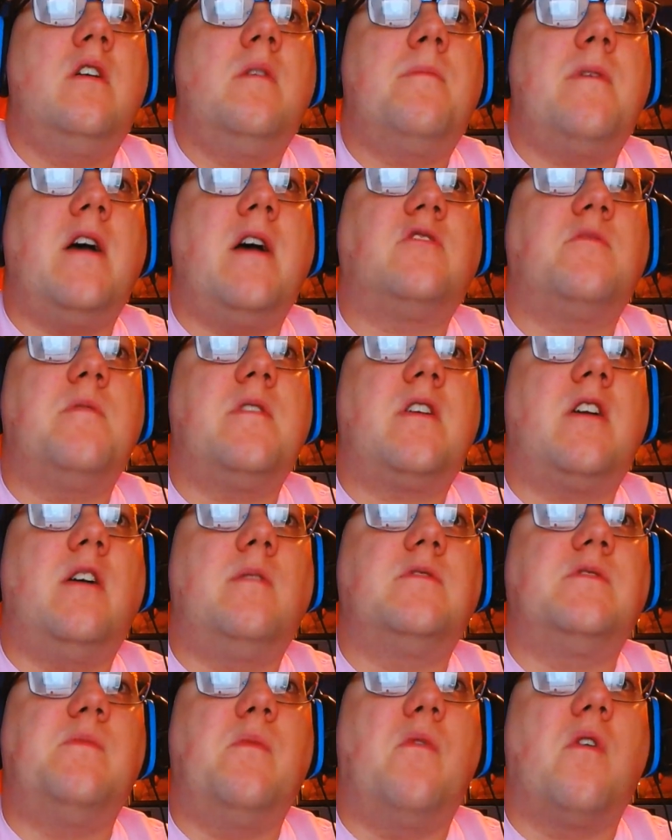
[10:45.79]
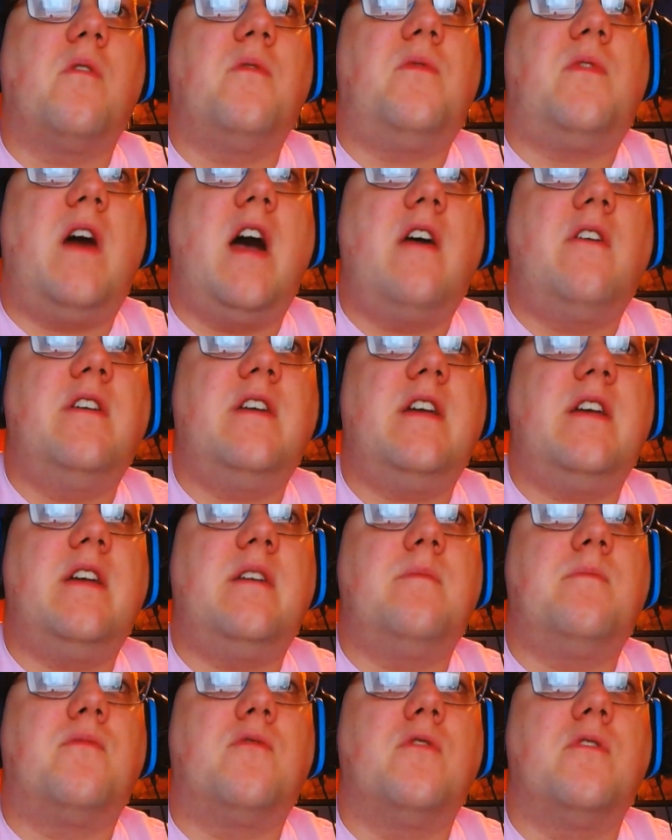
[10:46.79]
Patrick becomes more violent
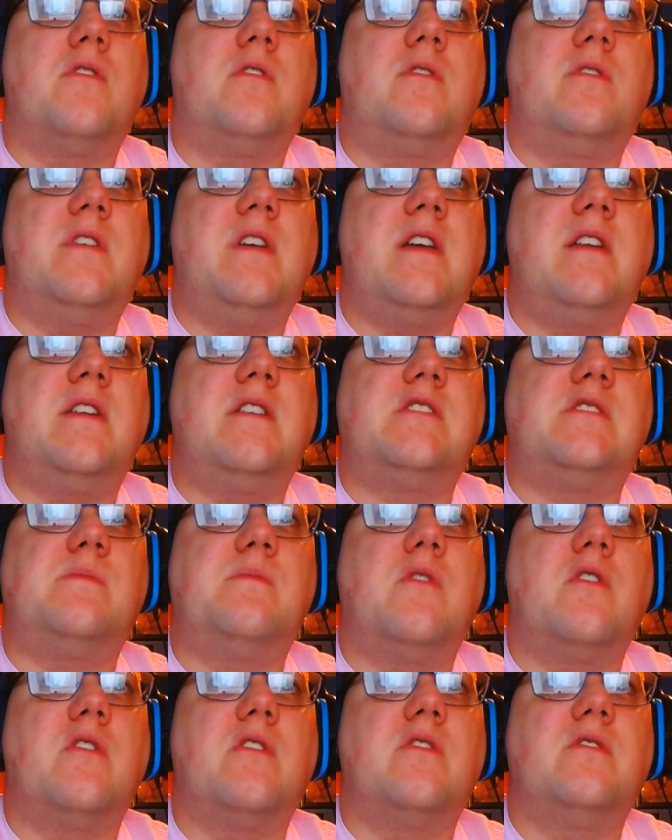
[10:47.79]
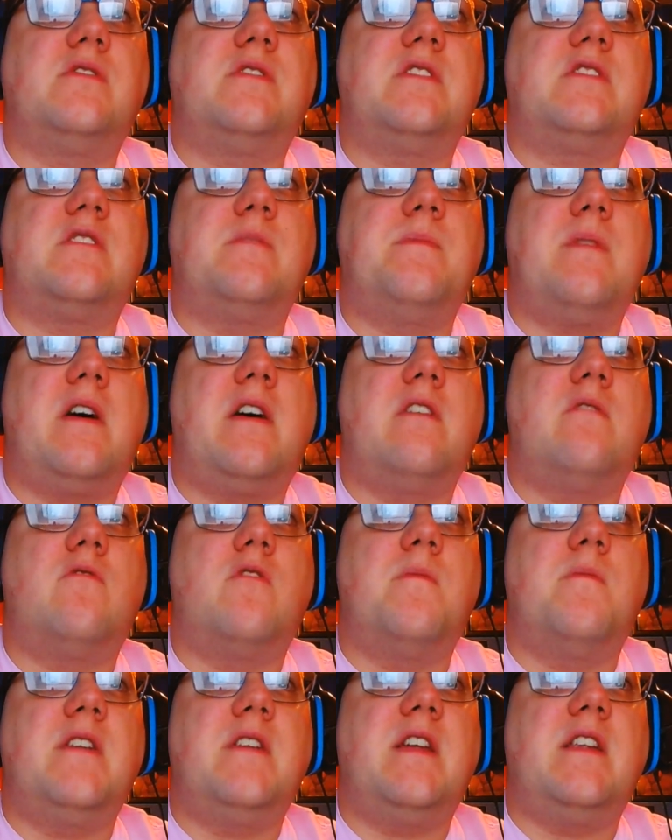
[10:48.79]
and brutal in his murders, disemboweling
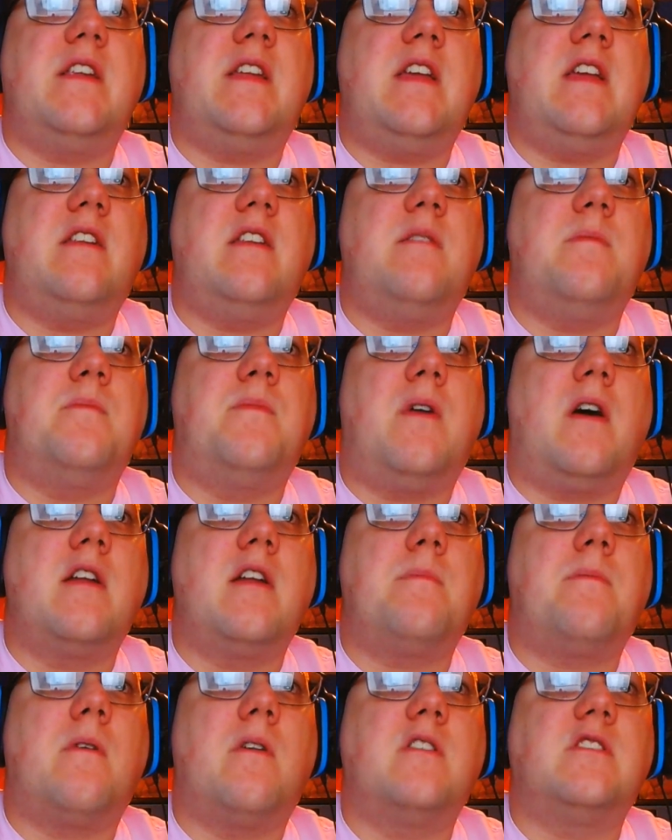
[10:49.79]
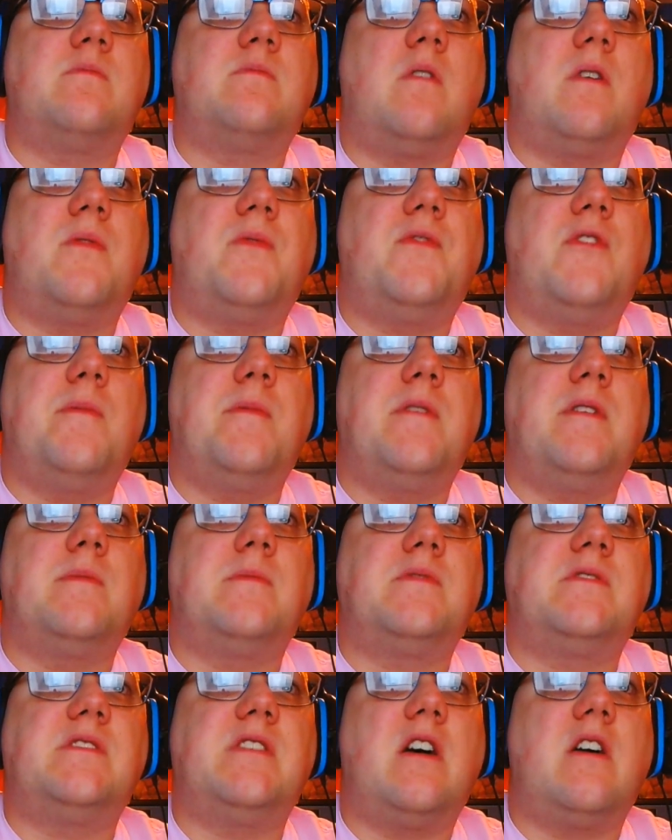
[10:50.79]
women and eating body parts while filming
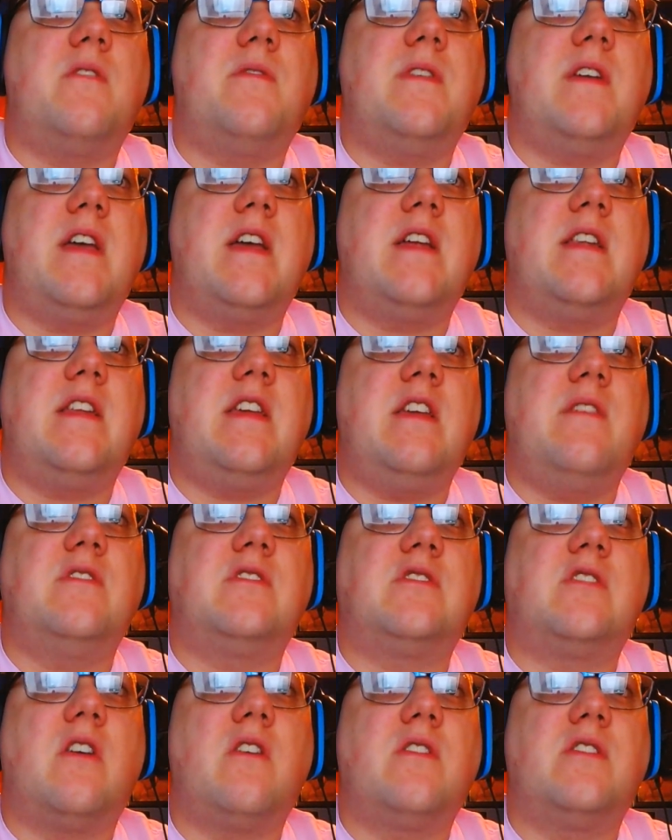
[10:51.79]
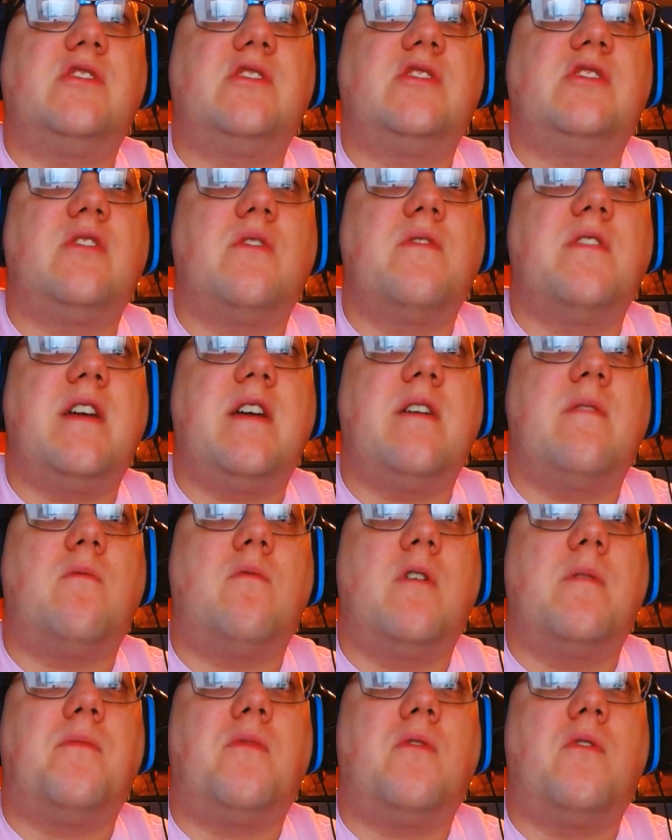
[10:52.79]
himself, and even targets children at
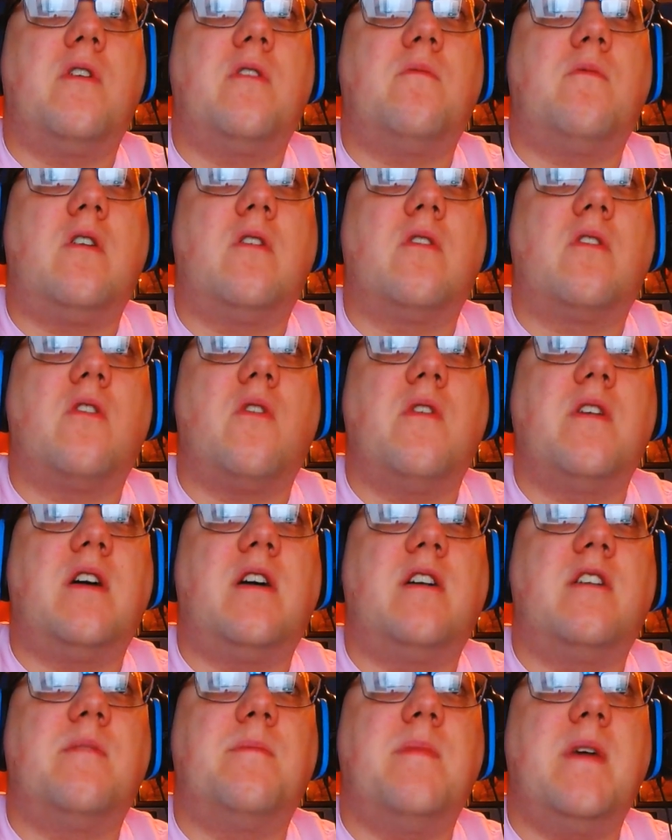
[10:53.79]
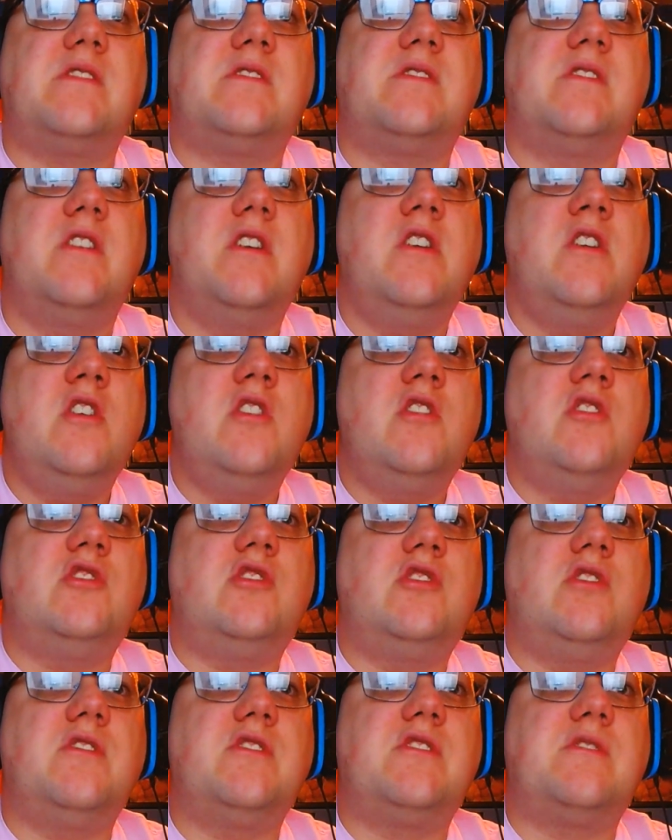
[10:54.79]
one point while going on a mass
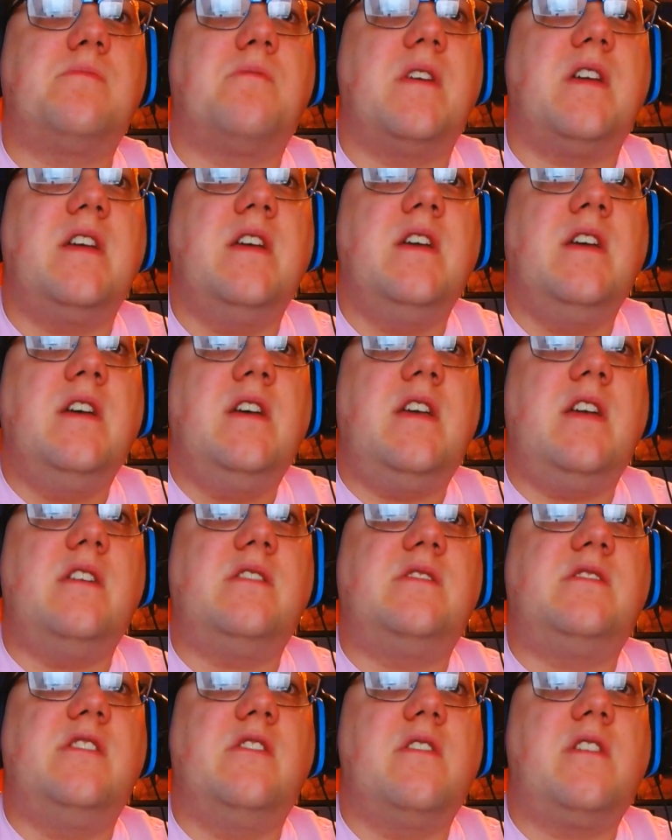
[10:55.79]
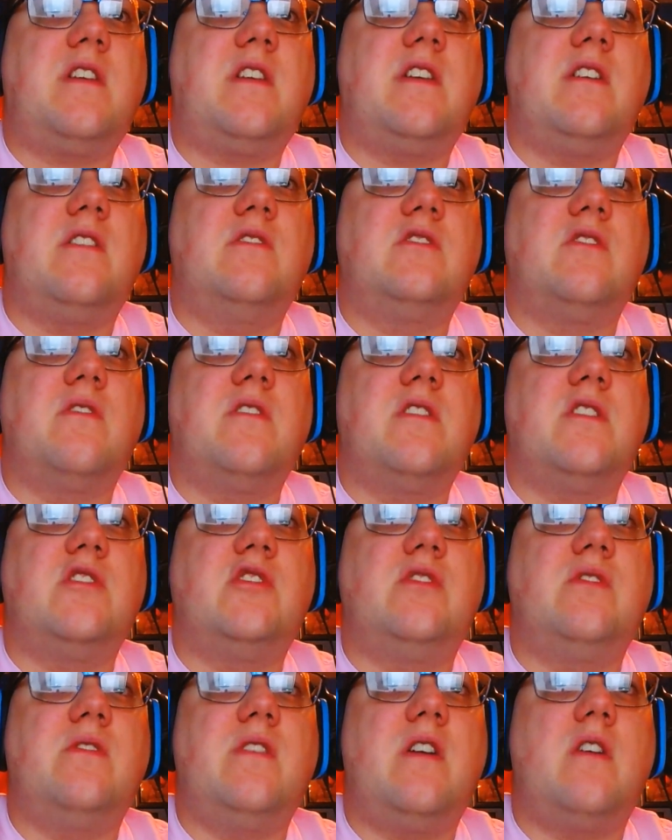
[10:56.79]
shooting spree. He is nearly killed during a
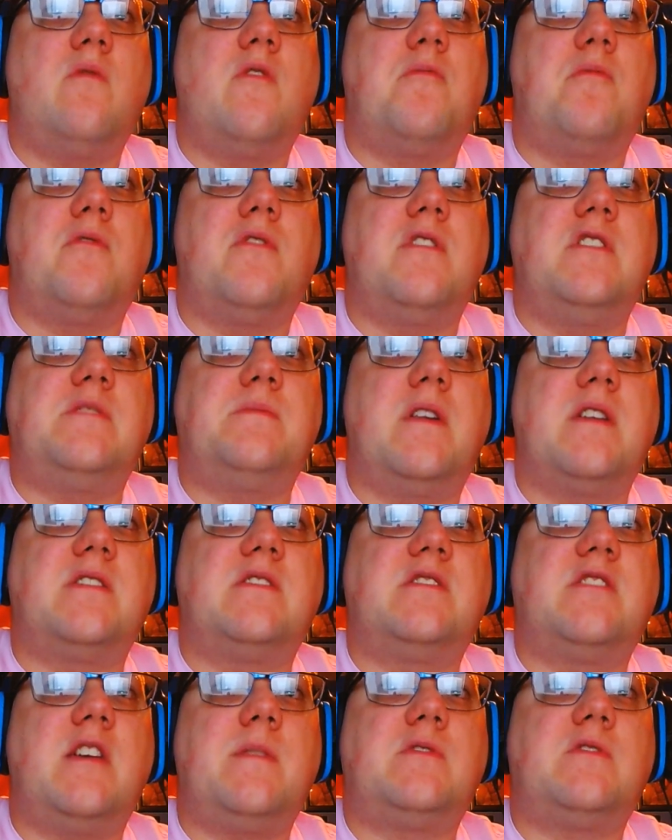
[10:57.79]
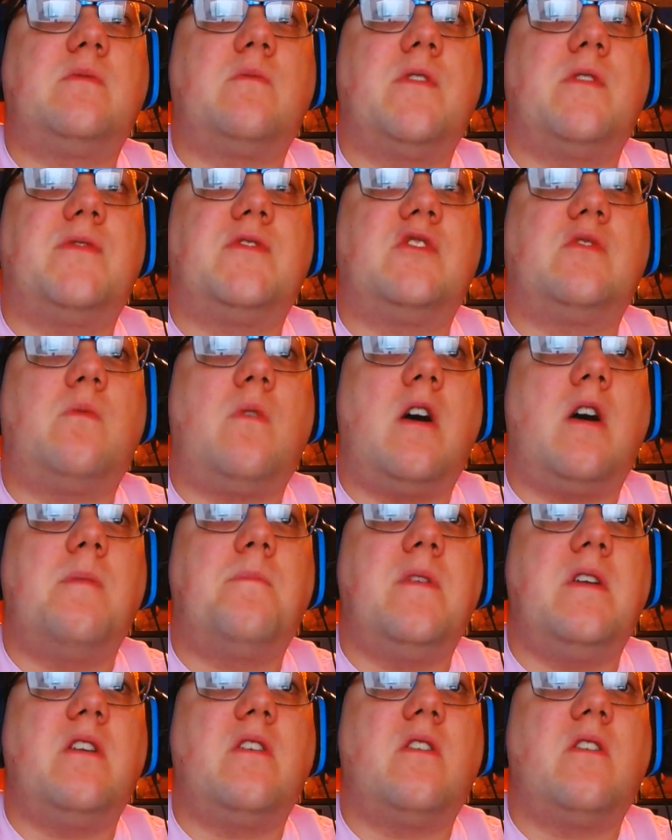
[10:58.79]
shootout with police but escapes with SWAT
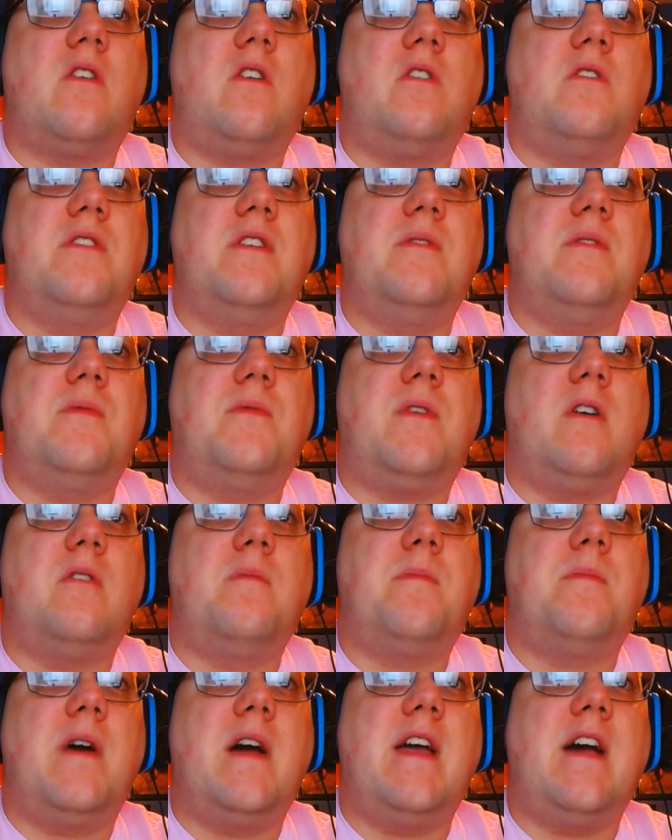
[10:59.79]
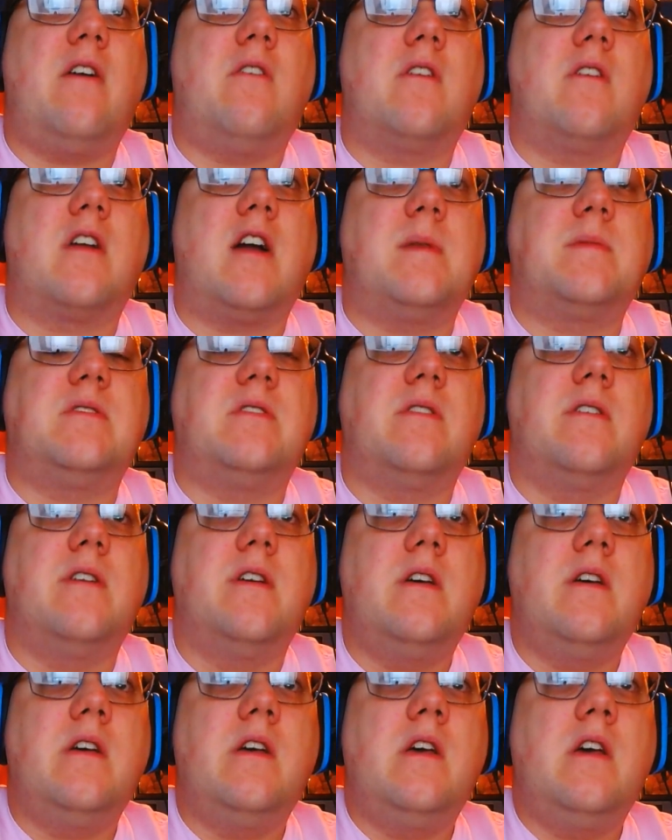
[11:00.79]
being called in, followed by a helicopter.
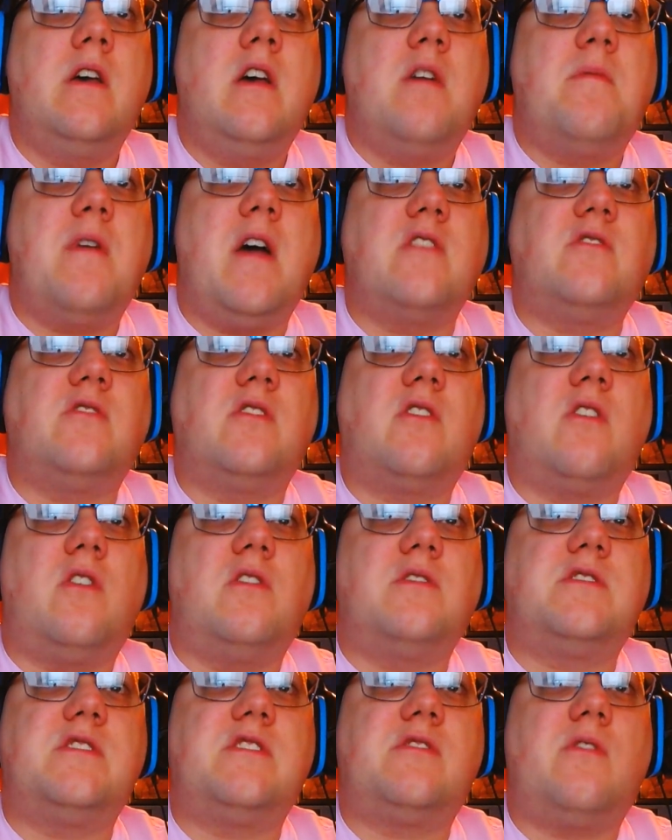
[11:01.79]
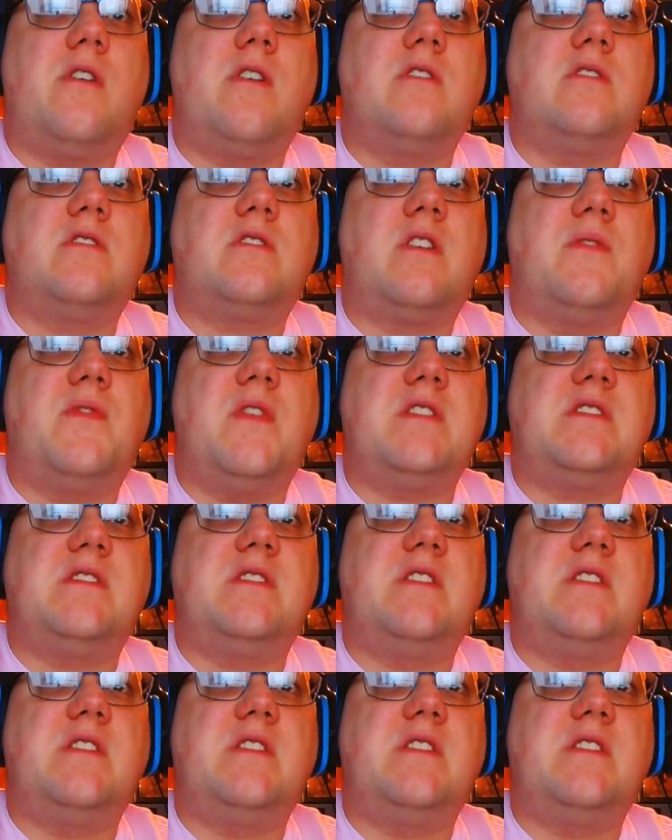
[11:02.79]
Patrick calls his lawyer, confessing